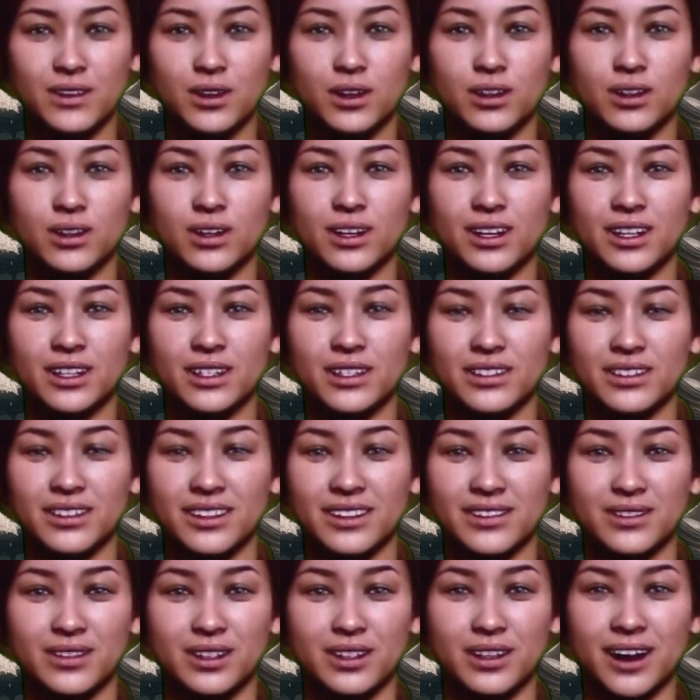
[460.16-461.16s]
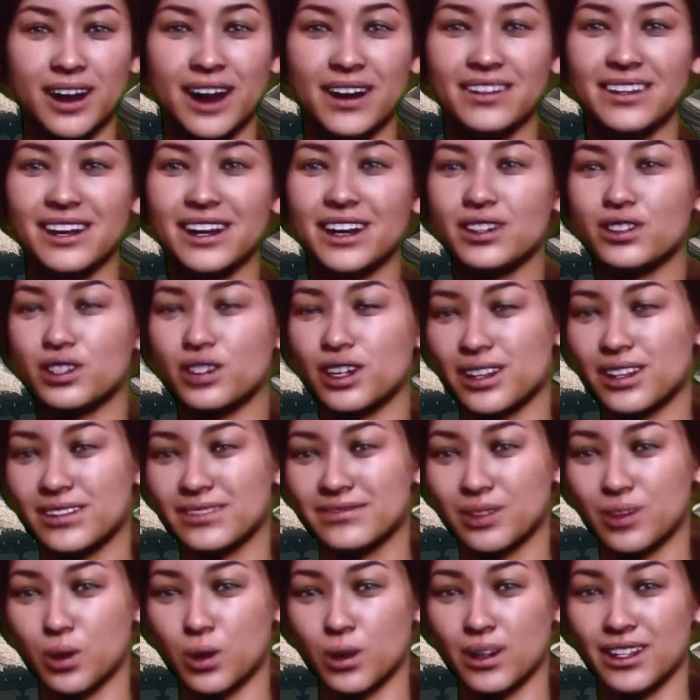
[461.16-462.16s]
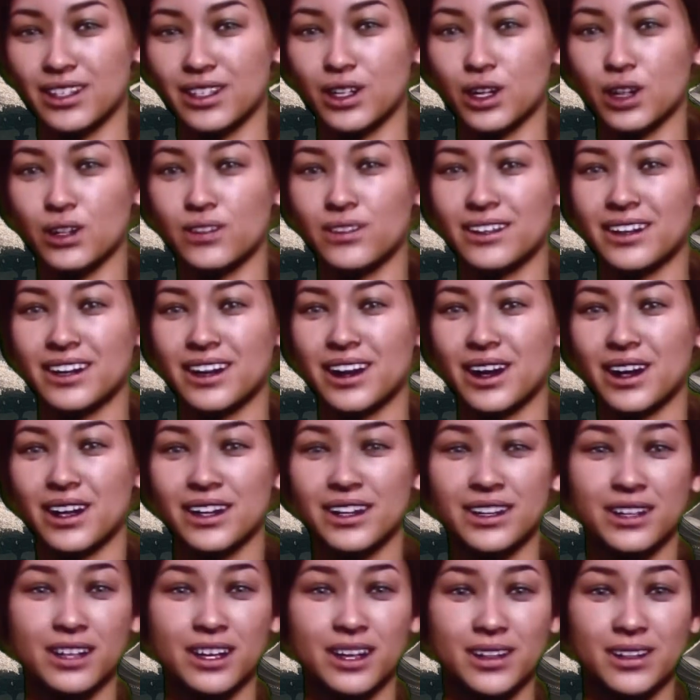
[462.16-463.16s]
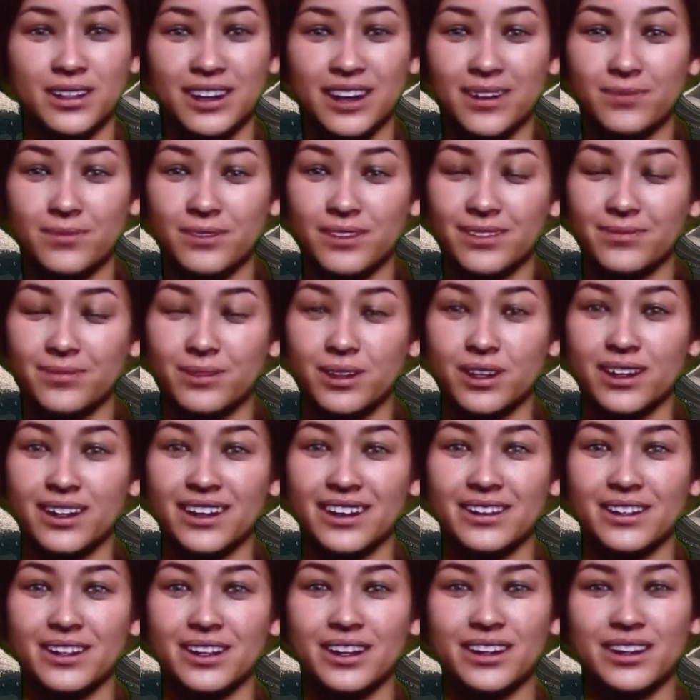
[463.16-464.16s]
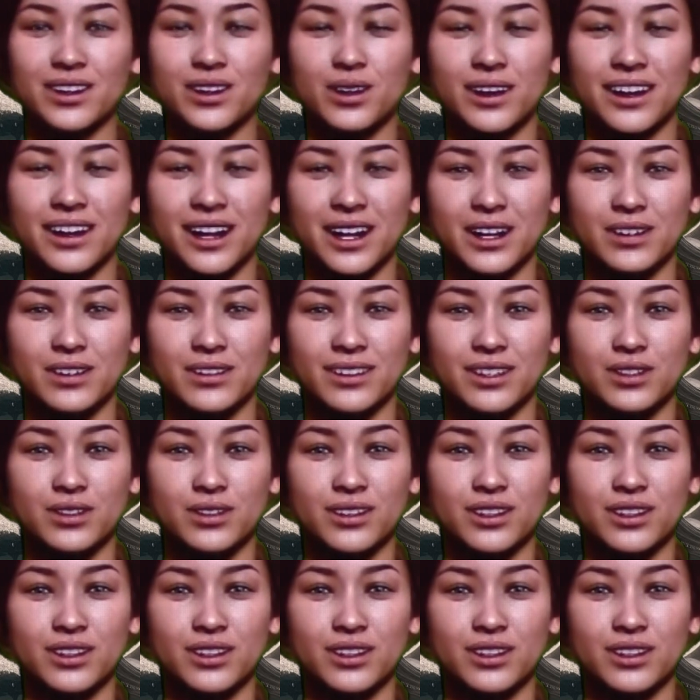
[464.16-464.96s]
for rest and relaxation with soft lighting and comfortable seating to encourage